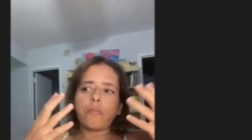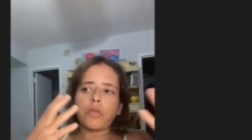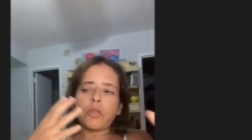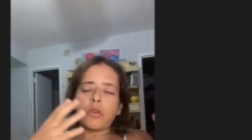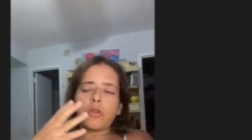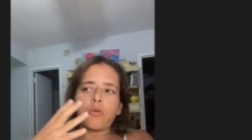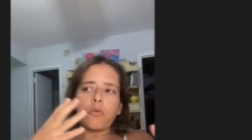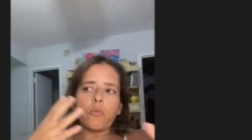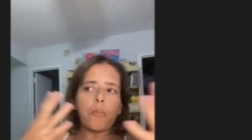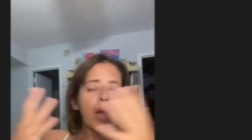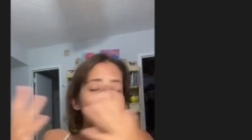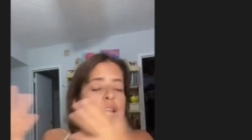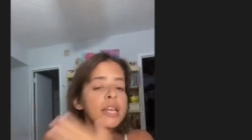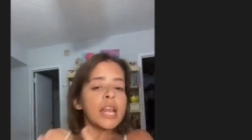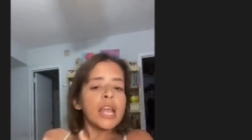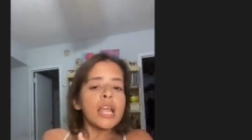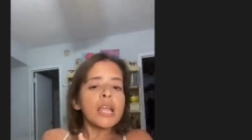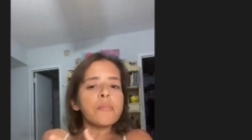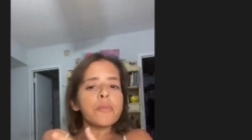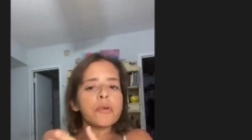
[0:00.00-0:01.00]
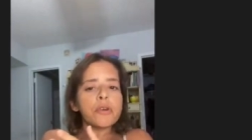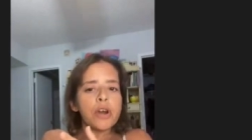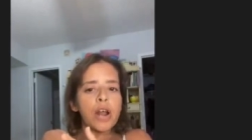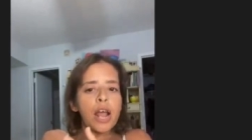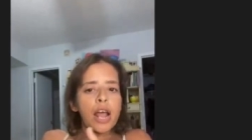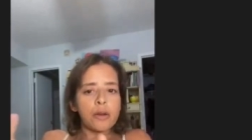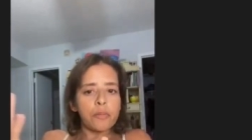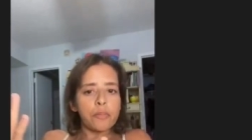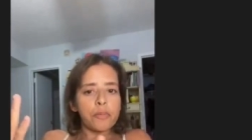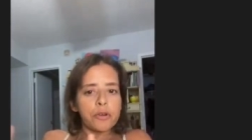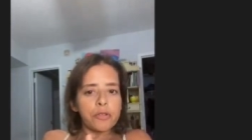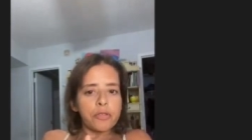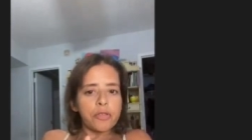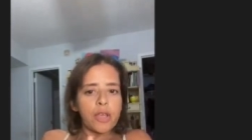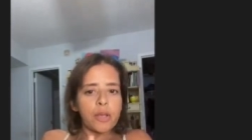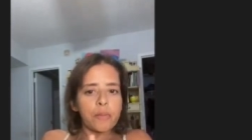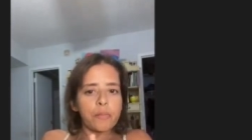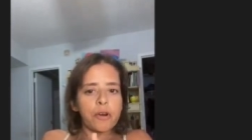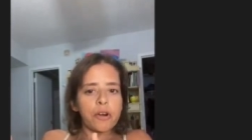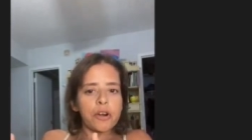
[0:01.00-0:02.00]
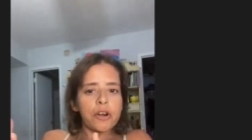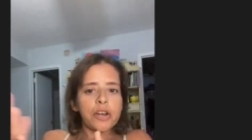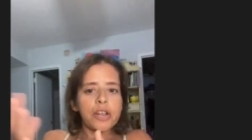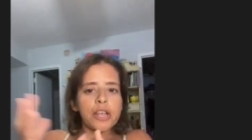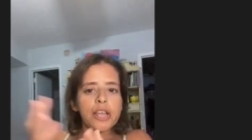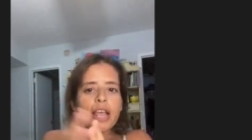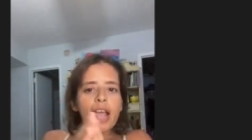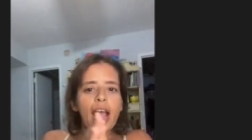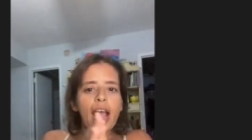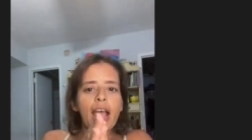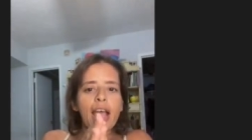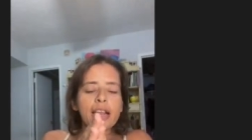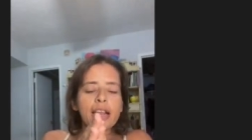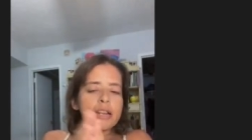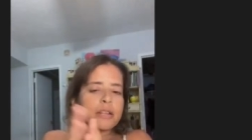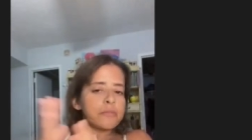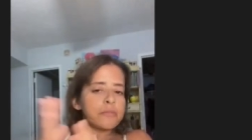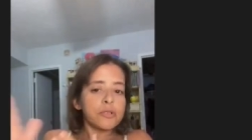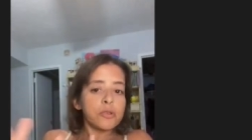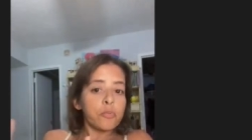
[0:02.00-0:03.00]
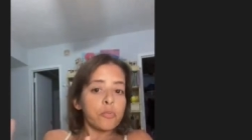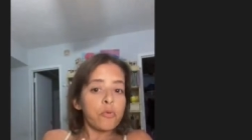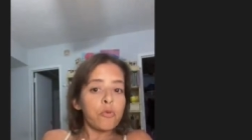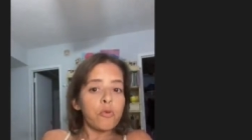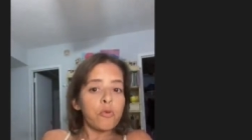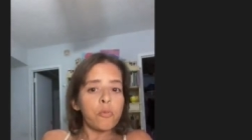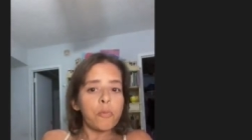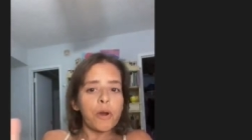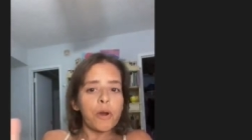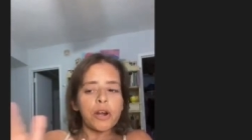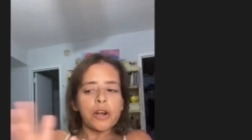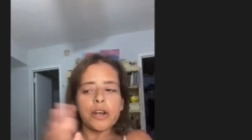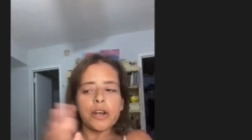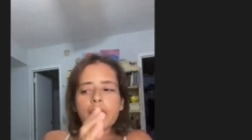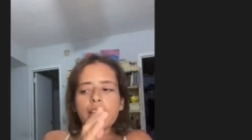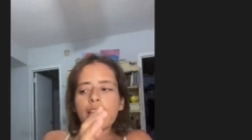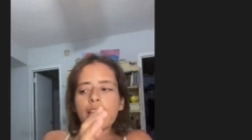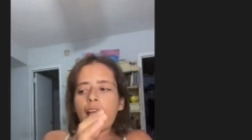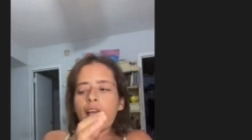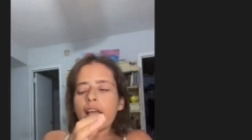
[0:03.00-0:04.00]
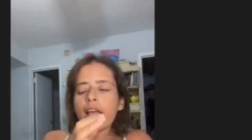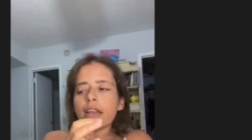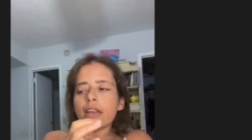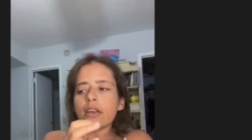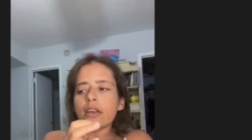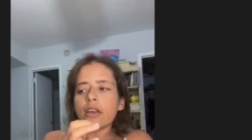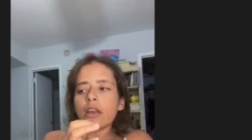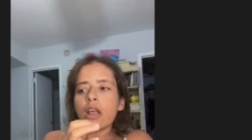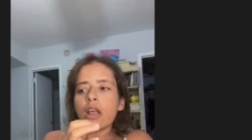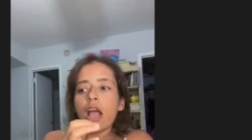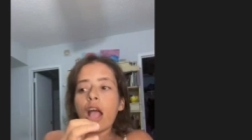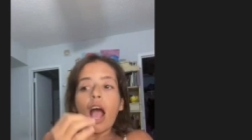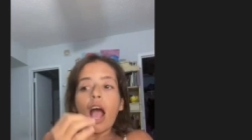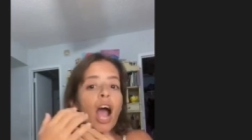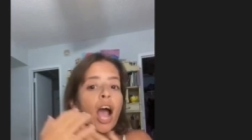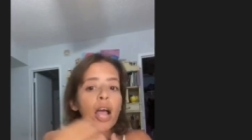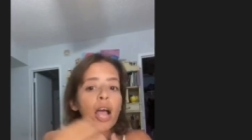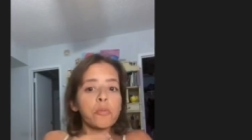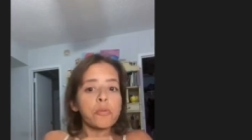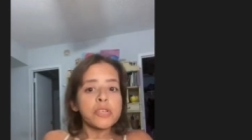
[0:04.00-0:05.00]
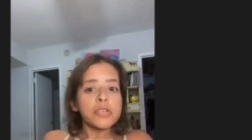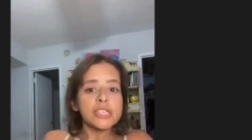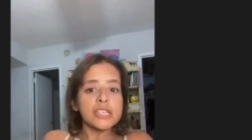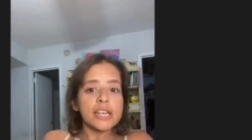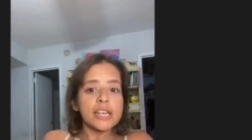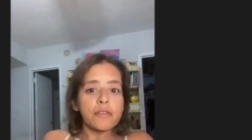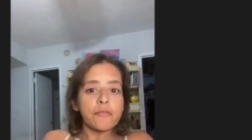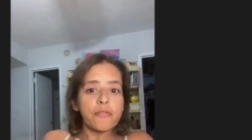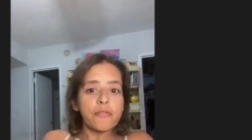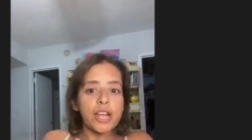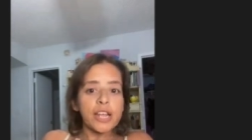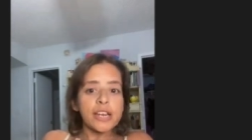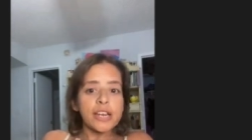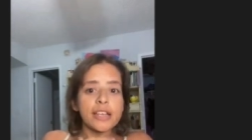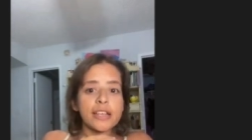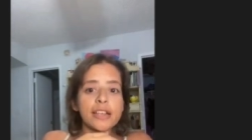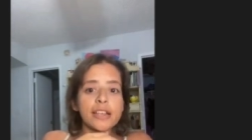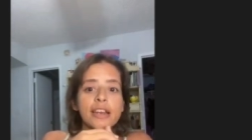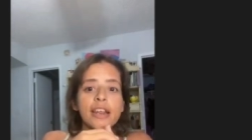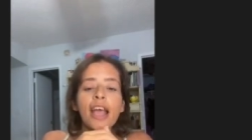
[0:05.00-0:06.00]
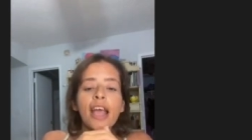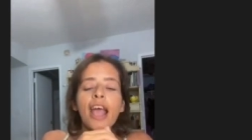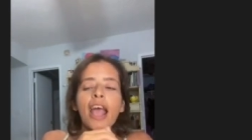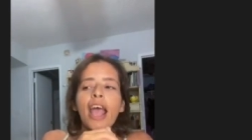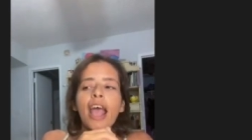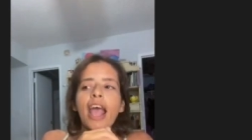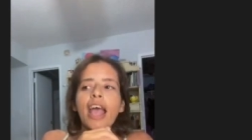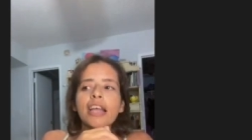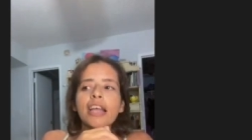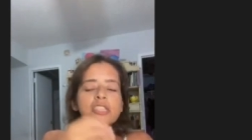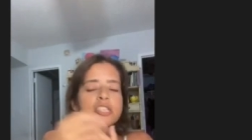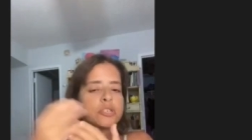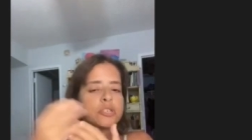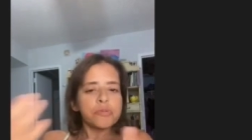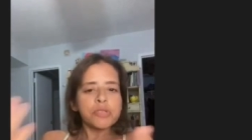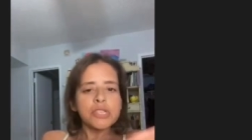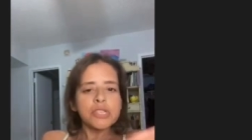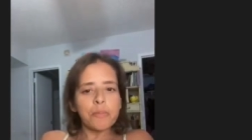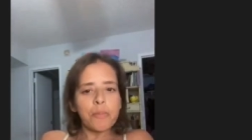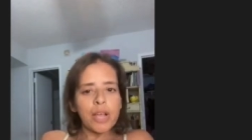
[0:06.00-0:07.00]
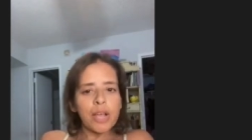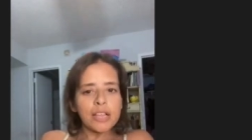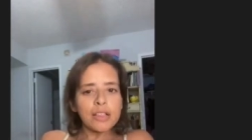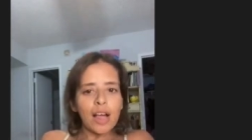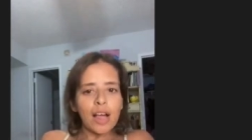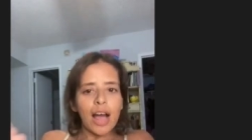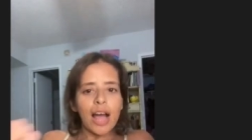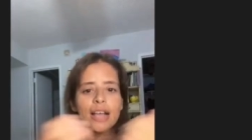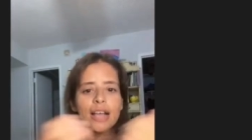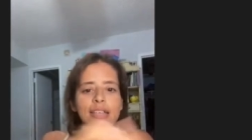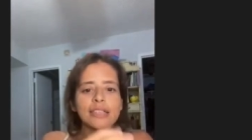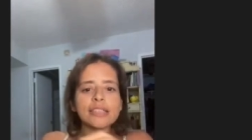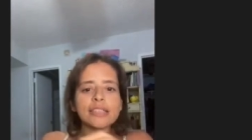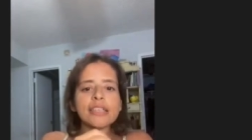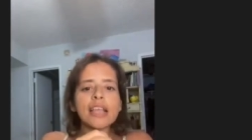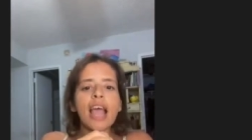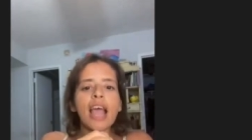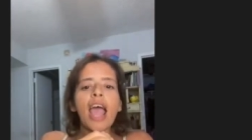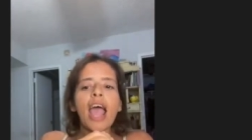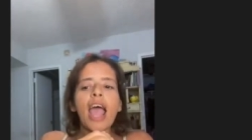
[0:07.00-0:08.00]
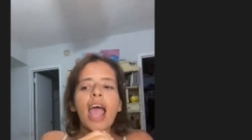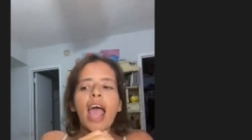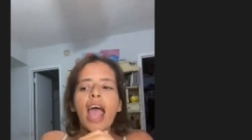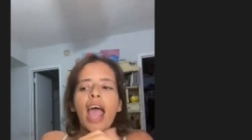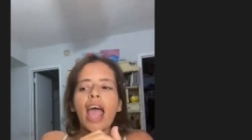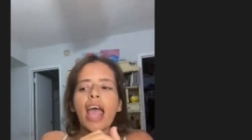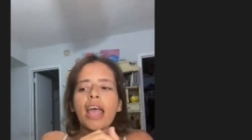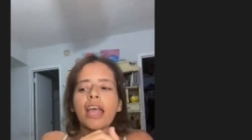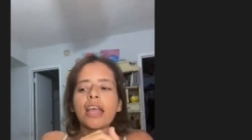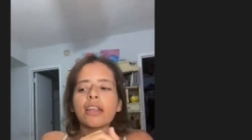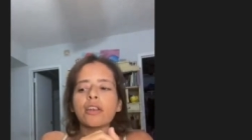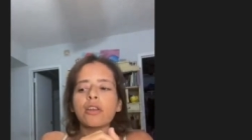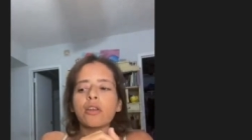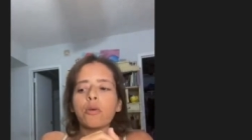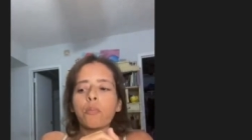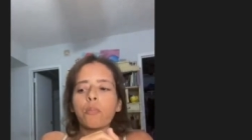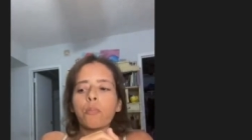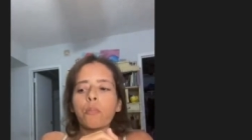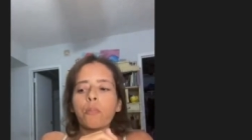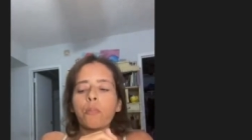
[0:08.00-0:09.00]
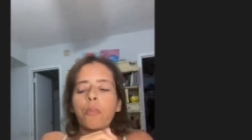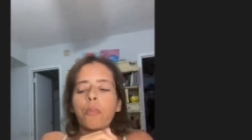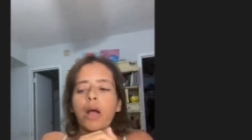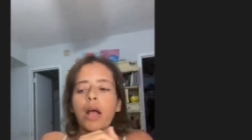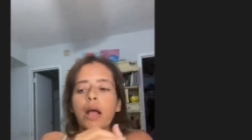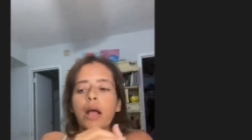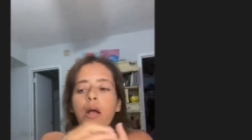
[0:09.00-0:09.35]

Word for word: you know, my neighbor had a birthday party and it was a pool party and I wasn't invited and she was in my class and